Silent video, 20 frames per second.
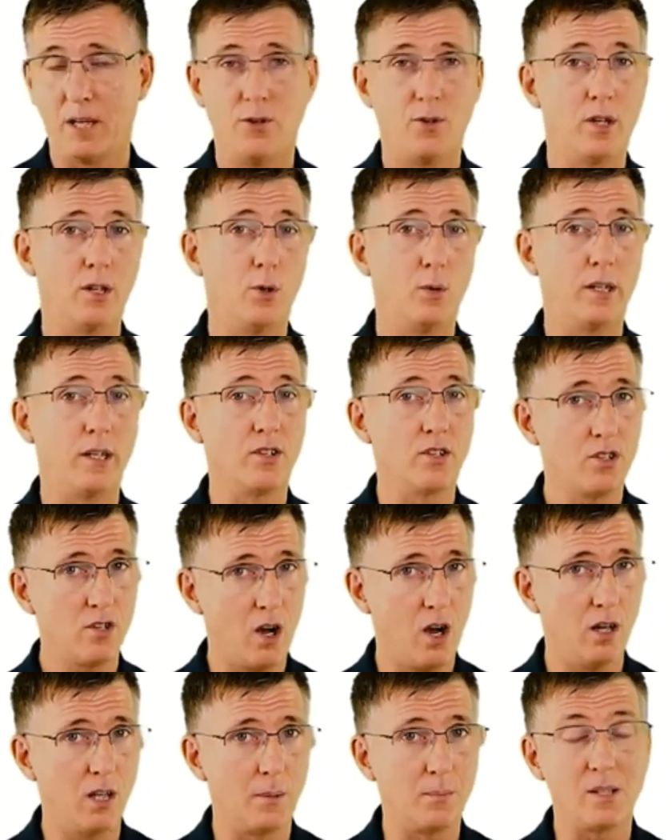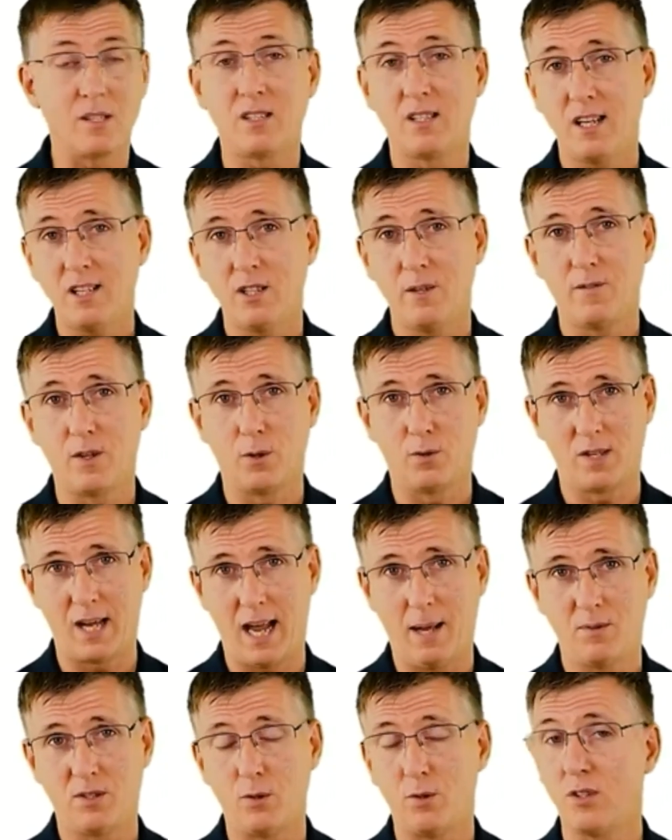and you can only install up to 6 of those
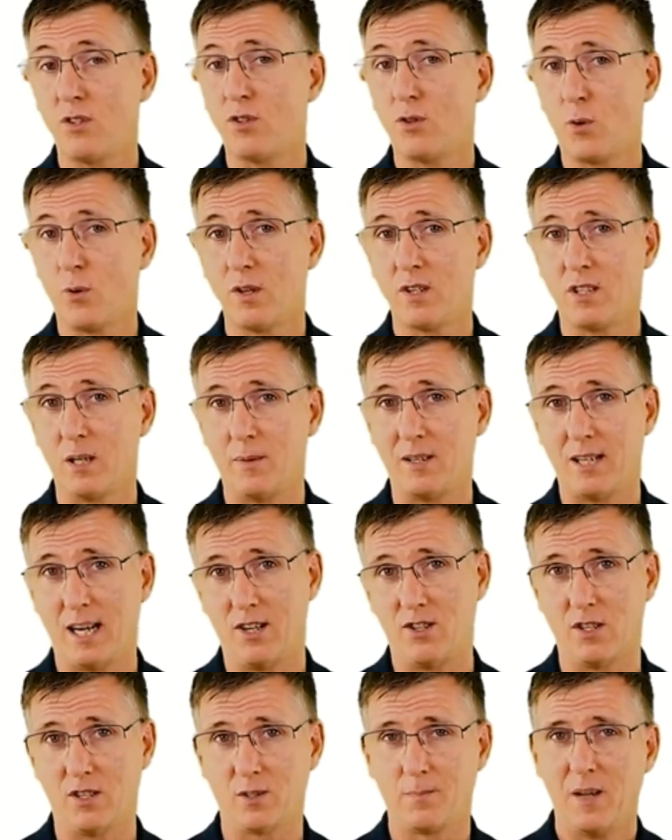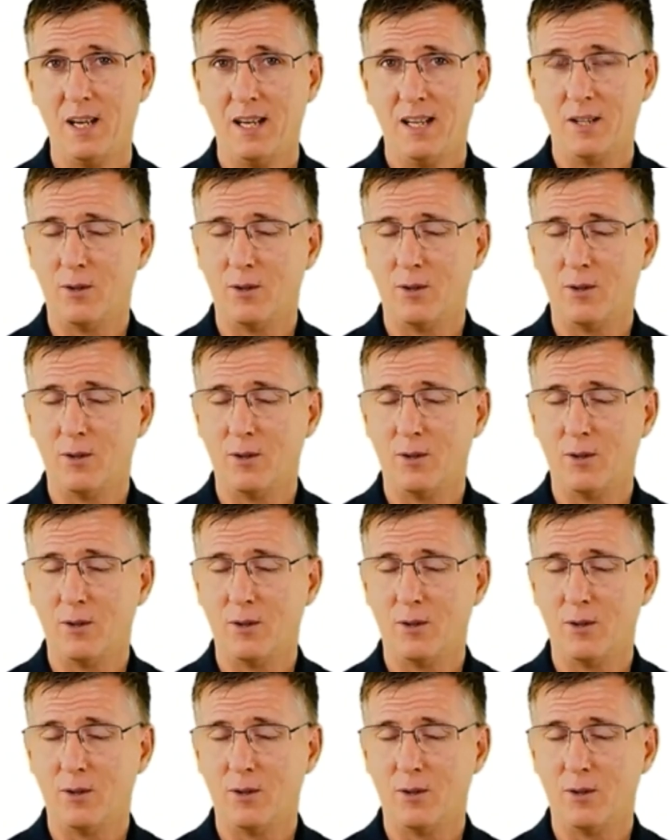apps due to storage limitations.